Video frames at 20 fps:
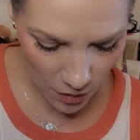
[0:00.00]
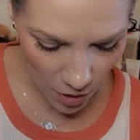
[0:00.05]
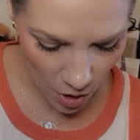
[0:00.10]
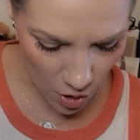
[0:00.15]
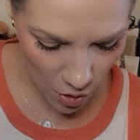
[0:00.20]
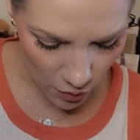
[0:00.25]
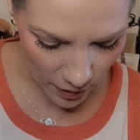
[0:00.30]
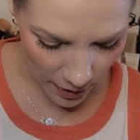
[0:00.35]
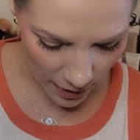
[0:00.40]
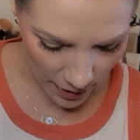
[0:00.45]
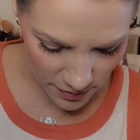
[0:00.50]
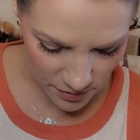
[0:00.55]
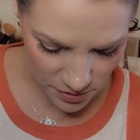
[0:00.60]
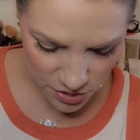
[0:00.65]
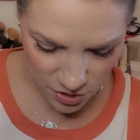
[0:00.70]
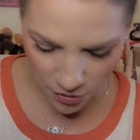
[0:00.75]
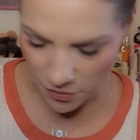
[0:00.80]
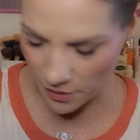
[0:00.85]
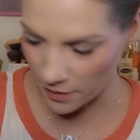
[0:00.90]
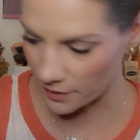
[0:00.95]
Okay,
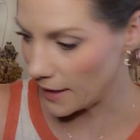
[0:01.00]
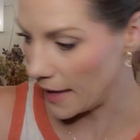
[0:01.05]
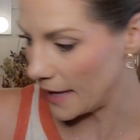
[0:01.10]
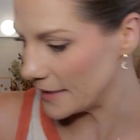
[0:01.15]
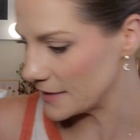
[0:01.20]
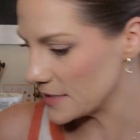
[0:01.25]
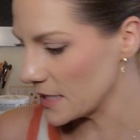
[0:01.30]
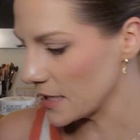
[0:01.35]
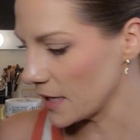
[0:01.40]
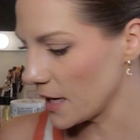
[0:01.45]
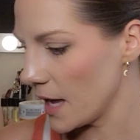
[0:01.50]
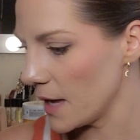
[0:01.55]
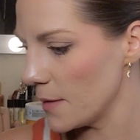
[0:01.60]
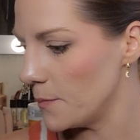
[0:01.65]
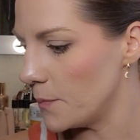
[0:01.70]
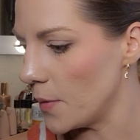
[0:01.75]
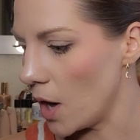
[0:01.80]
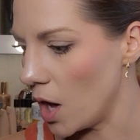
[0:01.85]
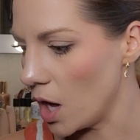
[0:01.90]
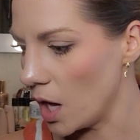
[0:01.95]
so the last thing I
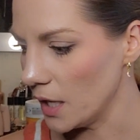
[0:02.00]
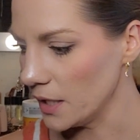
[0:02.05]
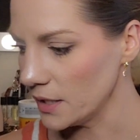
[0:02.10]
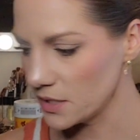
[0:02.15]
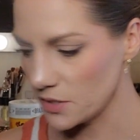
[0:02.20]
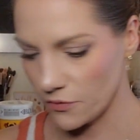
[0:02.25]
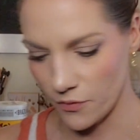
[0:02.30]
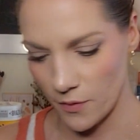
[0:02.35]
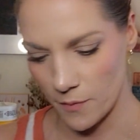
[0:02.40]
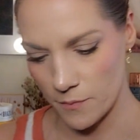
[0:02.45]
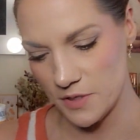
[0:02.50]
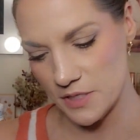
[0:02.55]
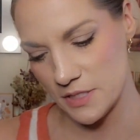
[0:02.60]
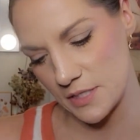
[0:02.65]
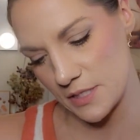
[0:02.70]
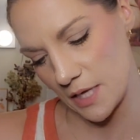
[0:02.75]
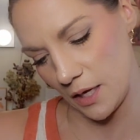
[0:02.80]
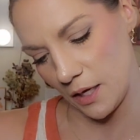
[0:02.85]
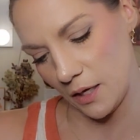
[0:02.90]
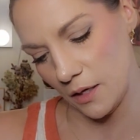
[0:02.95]
bought from the
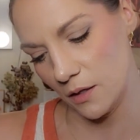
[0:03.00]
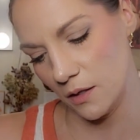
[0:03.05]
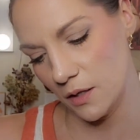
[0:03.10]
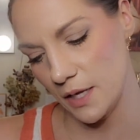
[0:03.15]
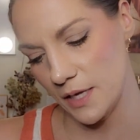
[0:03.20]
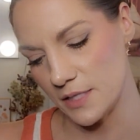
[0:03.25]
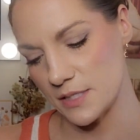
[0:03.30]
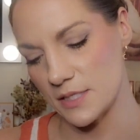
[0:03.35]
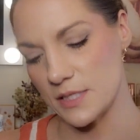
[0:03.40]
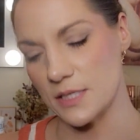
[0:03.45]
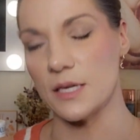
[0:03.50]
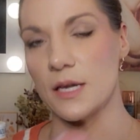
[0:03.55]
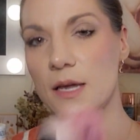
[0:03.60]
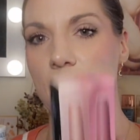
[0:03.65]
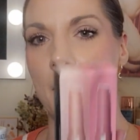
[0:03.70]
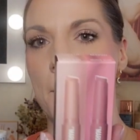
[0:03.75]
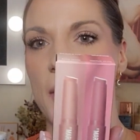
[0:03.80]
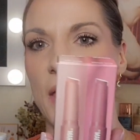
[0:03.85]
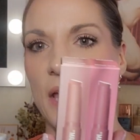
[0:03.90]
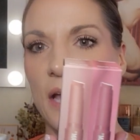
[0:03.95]
sale is the
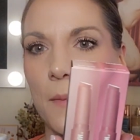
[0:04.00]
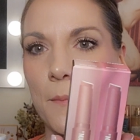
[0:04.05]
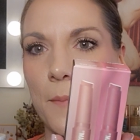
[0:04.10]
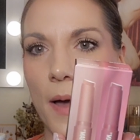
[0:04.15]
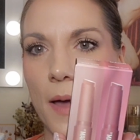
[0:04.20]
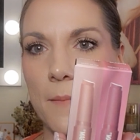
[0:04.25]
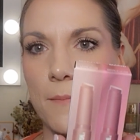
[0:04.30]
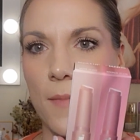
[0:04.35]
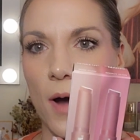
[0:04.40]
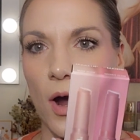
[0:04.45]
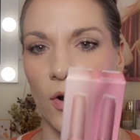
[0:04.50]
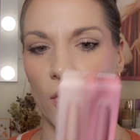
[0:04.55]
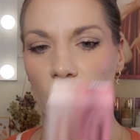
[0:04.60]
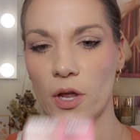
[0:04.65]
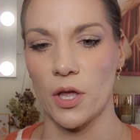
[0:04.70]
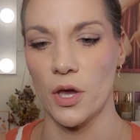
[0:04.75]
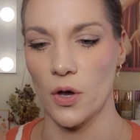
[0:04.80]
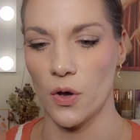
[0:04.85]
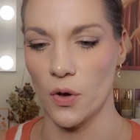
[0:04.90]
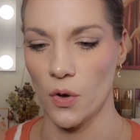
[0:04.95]
Makeup by
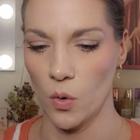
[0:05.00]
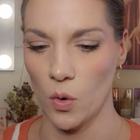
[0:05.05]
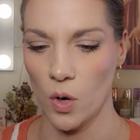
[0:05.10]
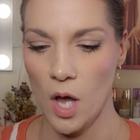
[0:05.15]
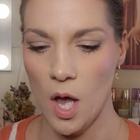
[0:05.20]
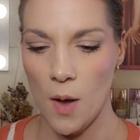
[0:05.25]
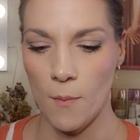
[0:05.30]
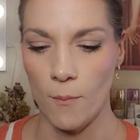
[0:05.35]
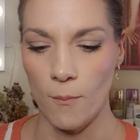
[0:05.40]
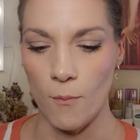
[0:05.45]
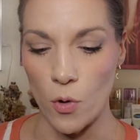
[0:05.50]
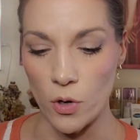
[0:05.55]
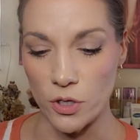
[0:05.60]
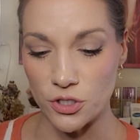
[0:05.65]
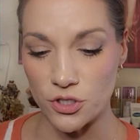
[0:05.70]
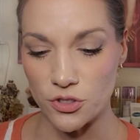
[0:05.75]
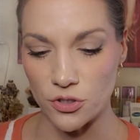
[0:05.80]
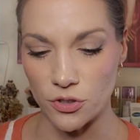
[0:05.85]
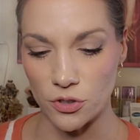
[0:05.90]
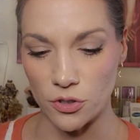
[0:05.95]
Mario
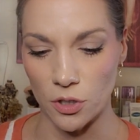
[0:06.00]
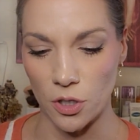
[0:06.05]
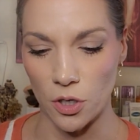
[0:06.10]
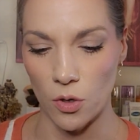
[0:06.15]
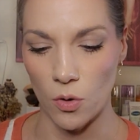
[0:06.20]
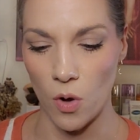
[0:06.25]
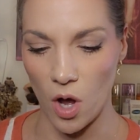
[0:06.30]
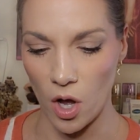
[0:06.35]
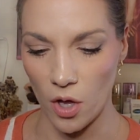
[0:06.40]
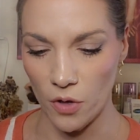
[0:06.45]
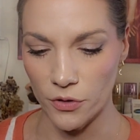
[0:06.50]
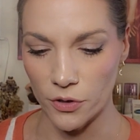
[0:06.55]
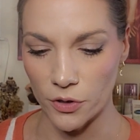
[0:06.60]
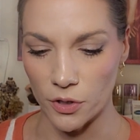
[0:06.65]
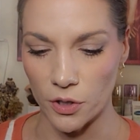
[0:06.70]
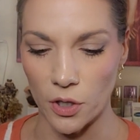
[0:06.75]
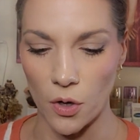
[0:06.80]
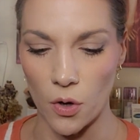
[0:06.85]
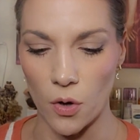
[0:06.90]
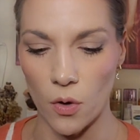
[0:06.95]
Moisture Glow On the
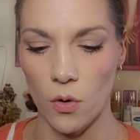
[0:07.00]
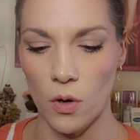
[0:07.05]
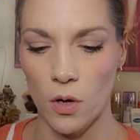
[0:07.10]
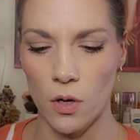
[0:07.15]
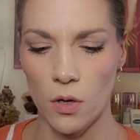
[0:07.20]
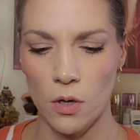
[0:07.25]
Glow.